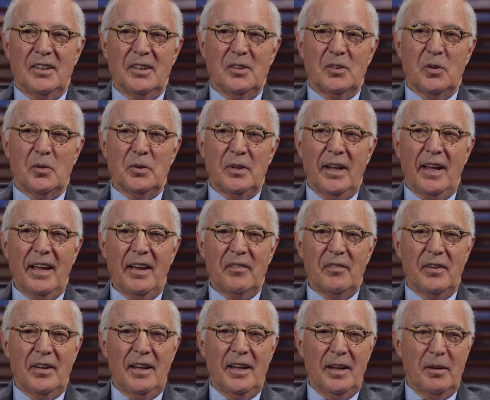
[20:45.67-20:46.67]
you know, you
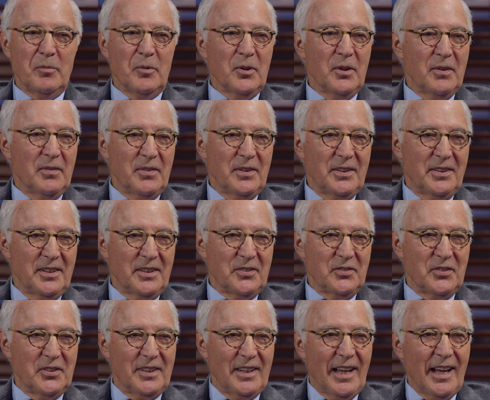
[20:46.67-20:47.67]
have a hammer,
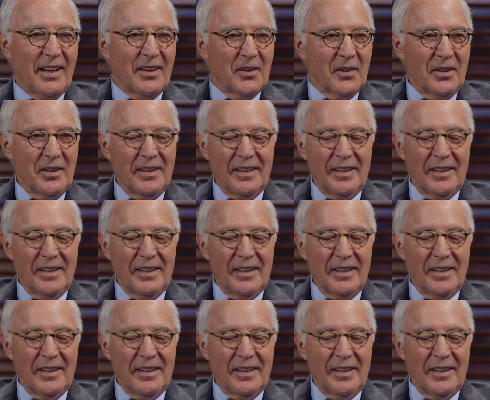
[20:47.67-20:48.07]
everything's a nail.